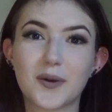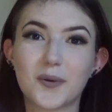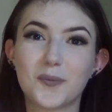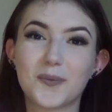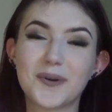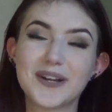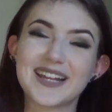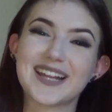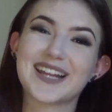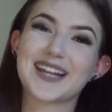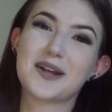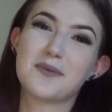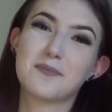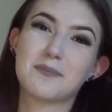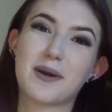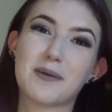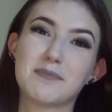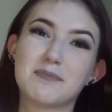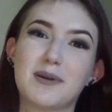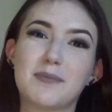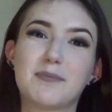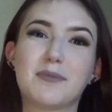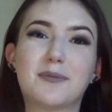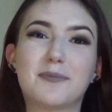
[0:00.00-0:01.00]
What's up,
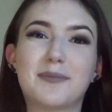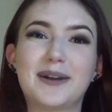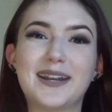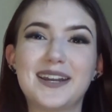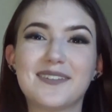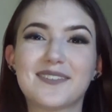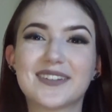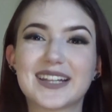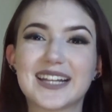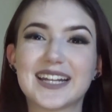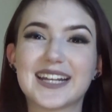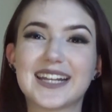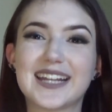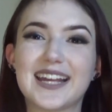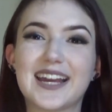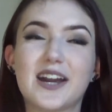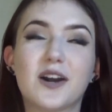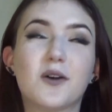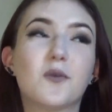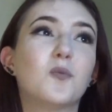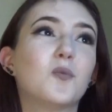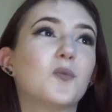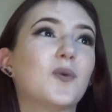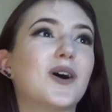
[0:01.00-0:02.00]
pet people? My name's
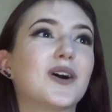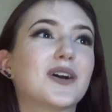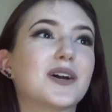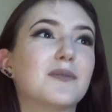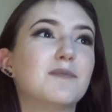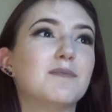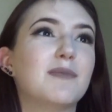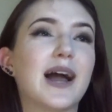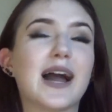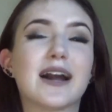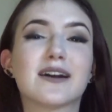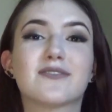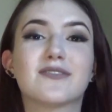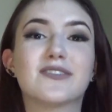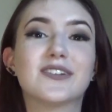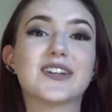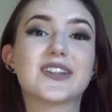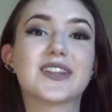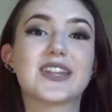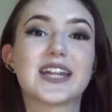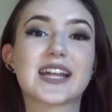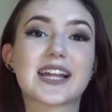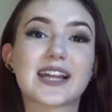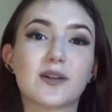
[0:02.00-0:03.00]
Lexia and welcome back
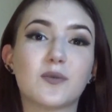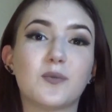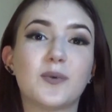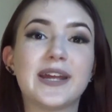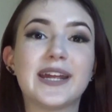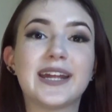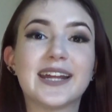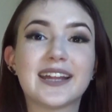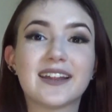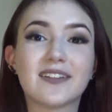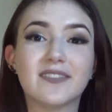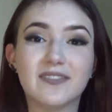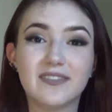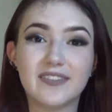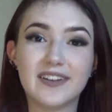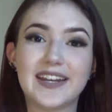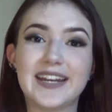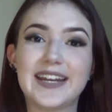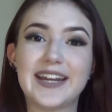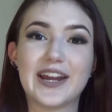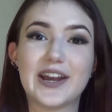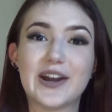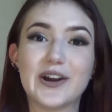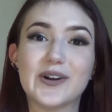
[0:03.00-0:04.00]
for this week's
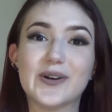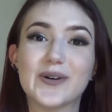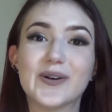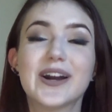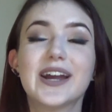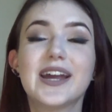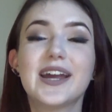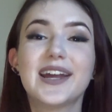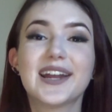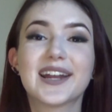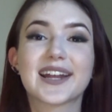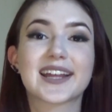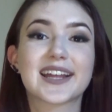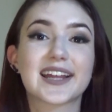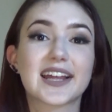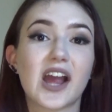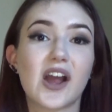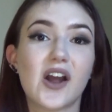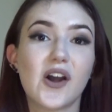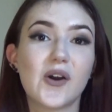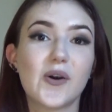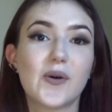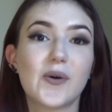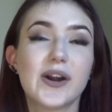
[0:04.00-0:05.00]
video.
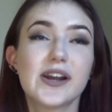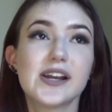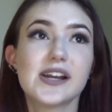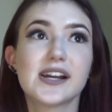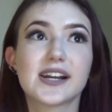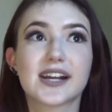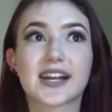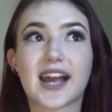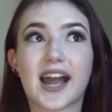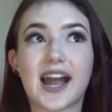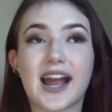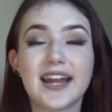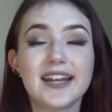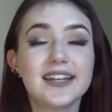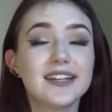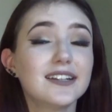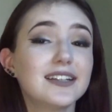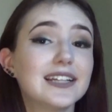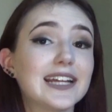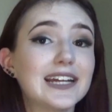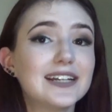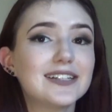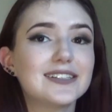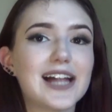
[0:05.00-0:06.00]
So, kinda
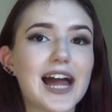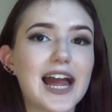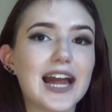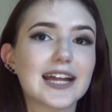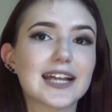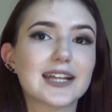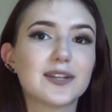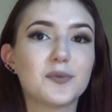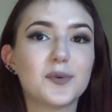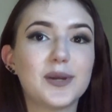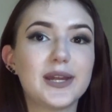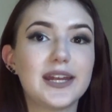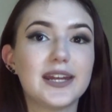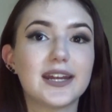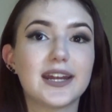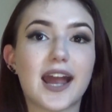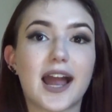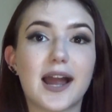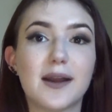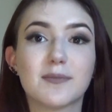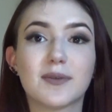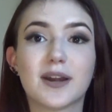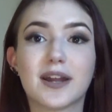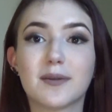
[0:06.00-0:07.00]
like last week,
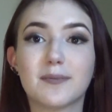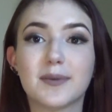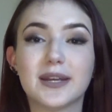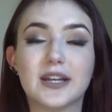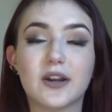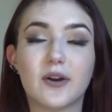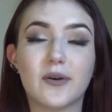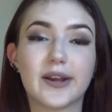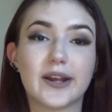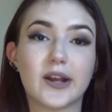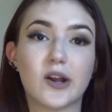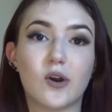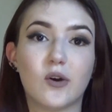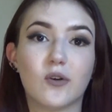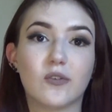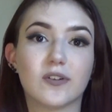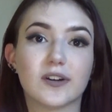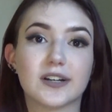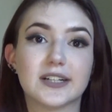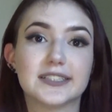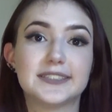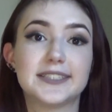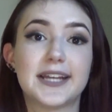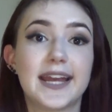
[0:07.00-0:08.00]
I'm gonna be going
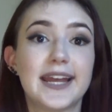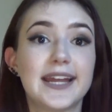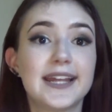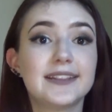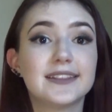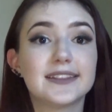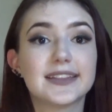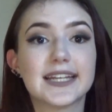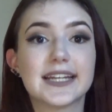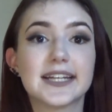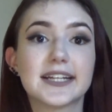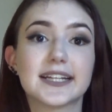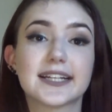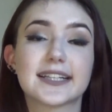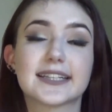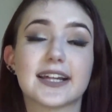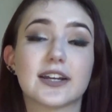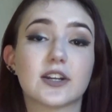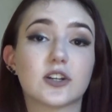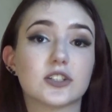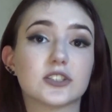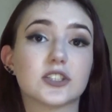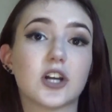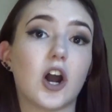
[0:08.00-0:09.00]
over 10 things
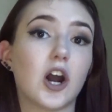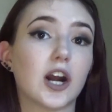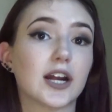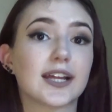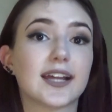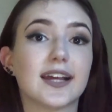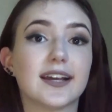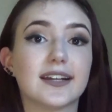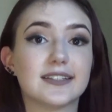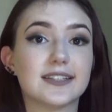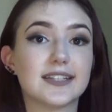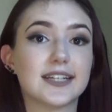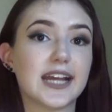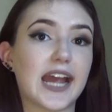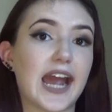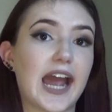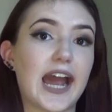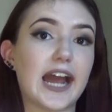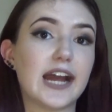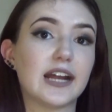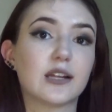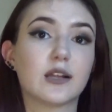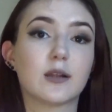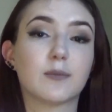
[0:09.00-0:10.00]
that are toxic to
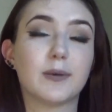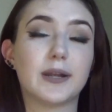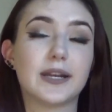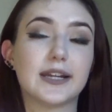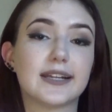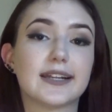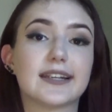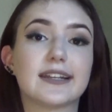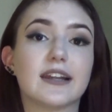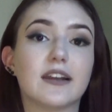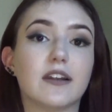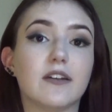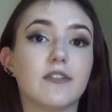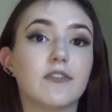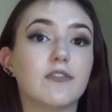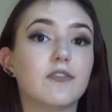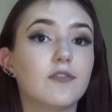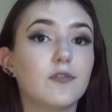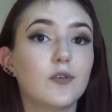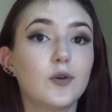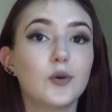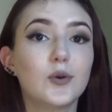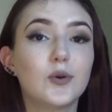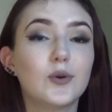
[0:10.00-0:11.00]
cats, but instead of
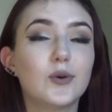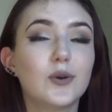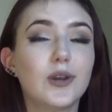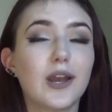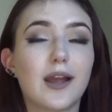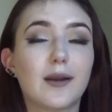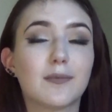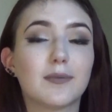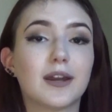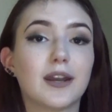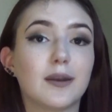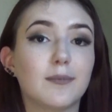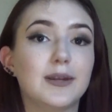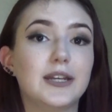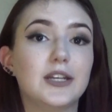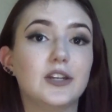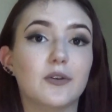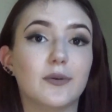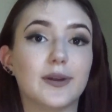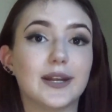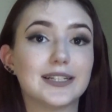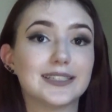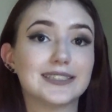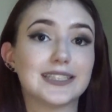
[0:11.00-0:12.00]
food, I'm gonna be
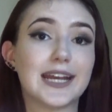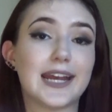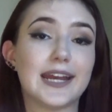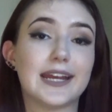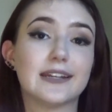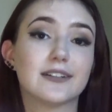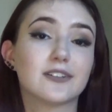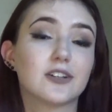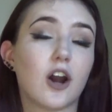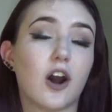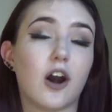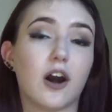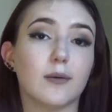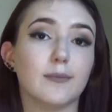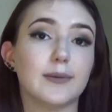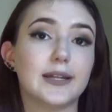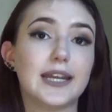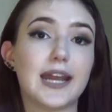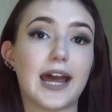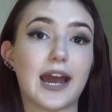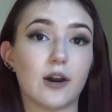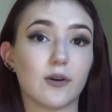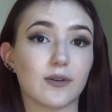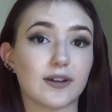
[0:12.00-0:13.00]
doing 10
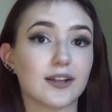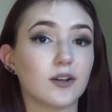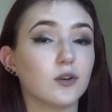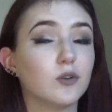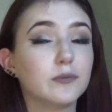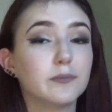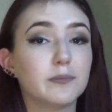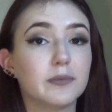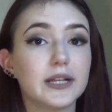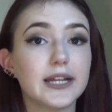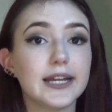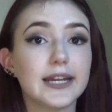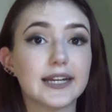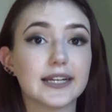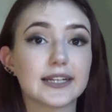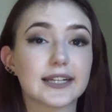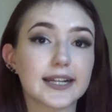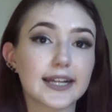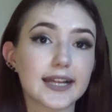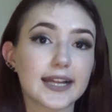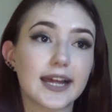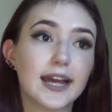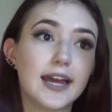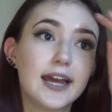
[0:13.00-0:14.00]
common household
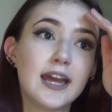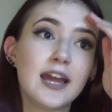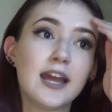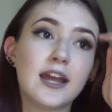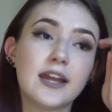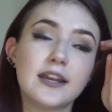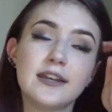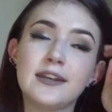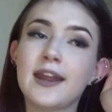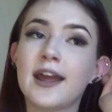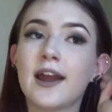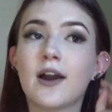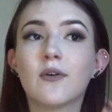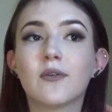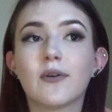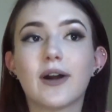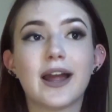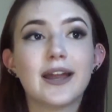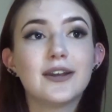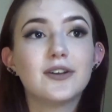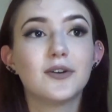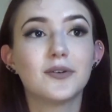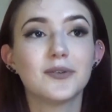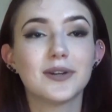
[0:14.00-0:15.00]
plants. Now,
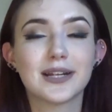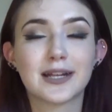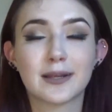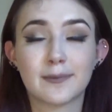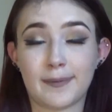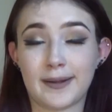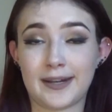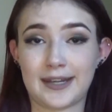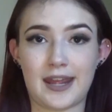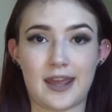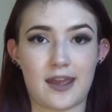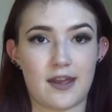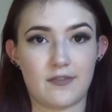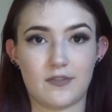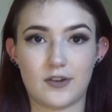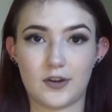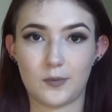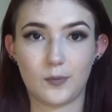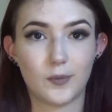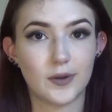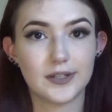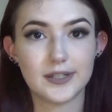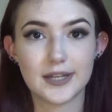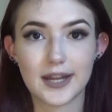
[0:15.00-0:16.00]
I don't expect
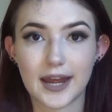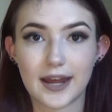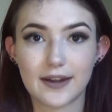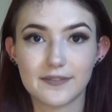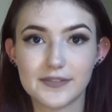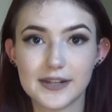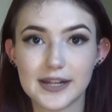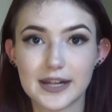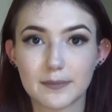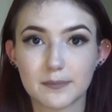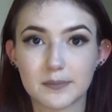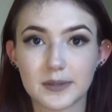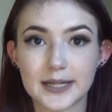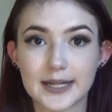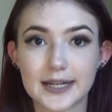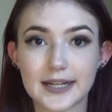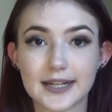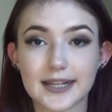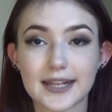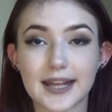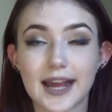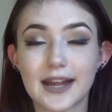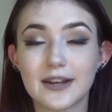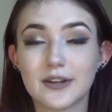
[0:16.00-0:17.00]
everyone to have these
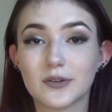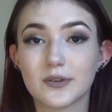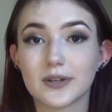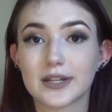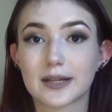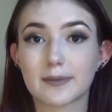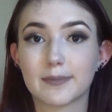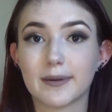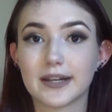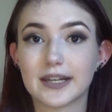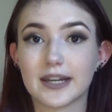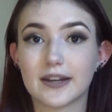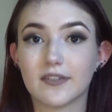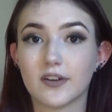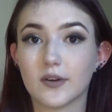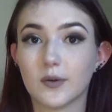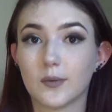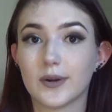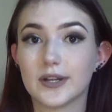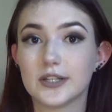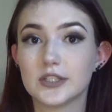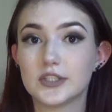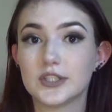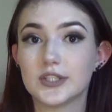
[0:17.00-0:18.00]
plants. I don't expect
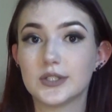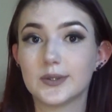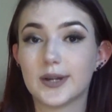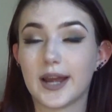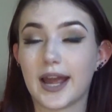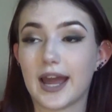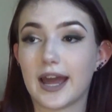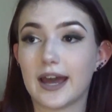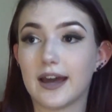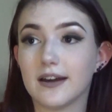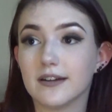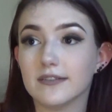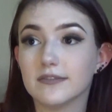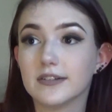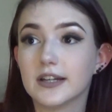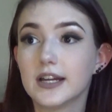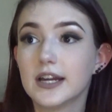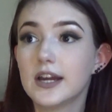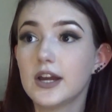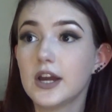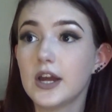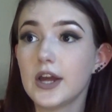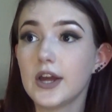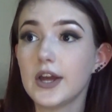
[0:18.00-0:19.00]
everyone to have
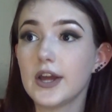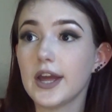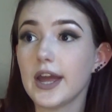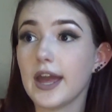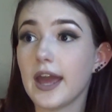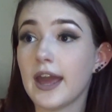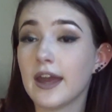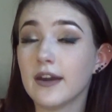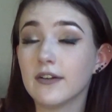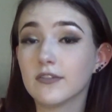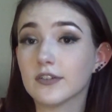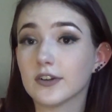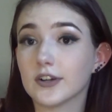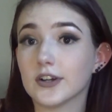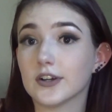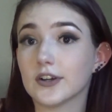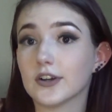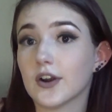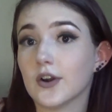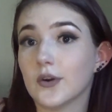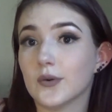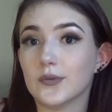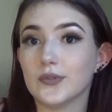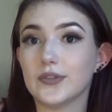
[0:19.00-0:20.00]

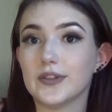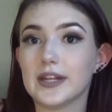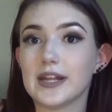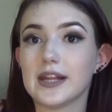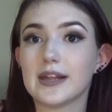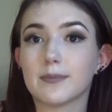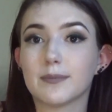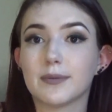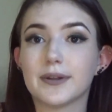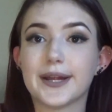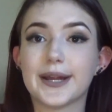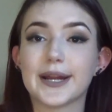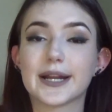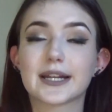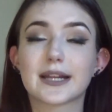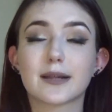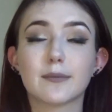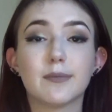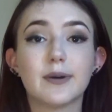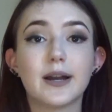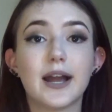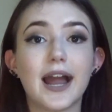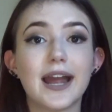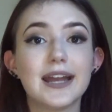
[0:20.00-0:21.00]
ever own these plants,
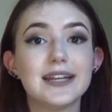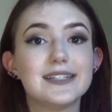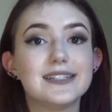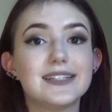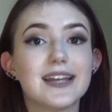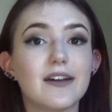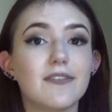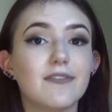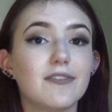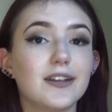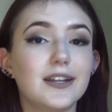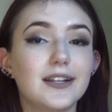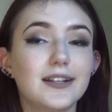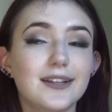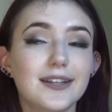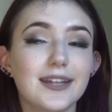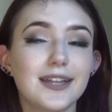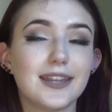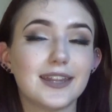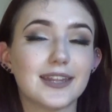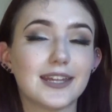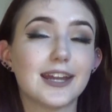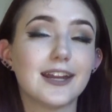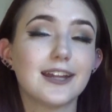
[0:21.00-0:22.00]
but I
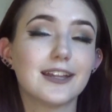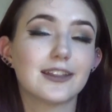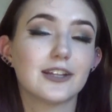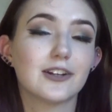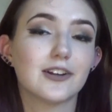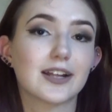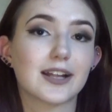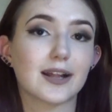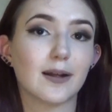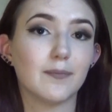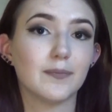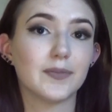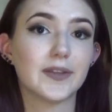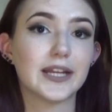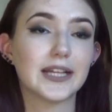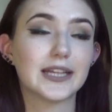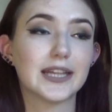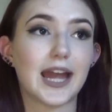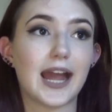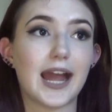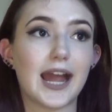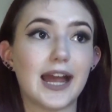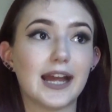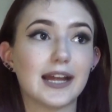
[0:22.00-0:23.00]
definitely think there's something
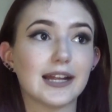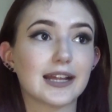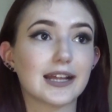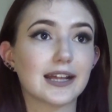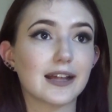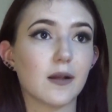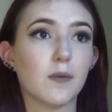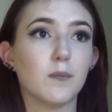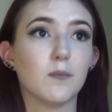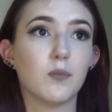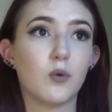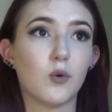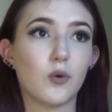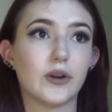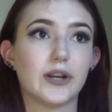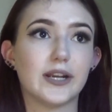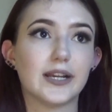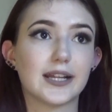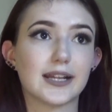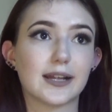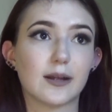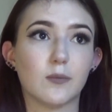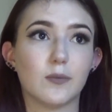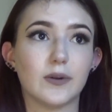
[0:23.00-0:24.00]
that at some
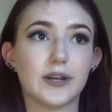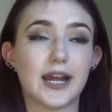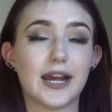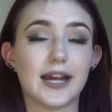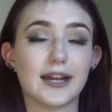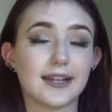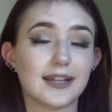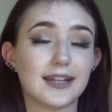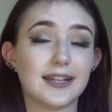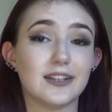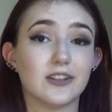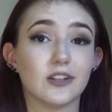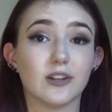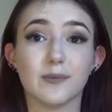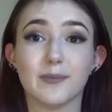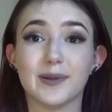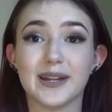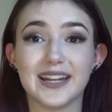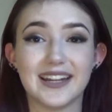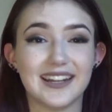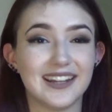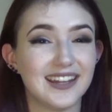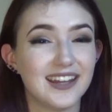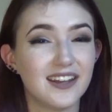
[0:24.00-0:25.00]
point someone has either
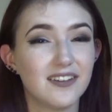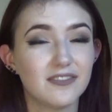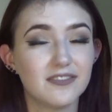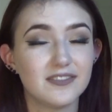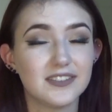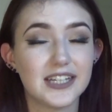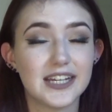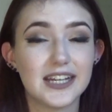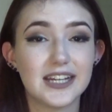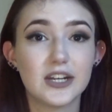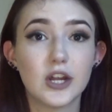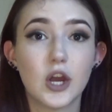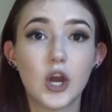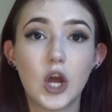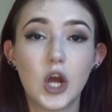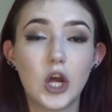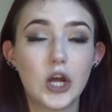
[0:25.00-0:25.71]
been gifted,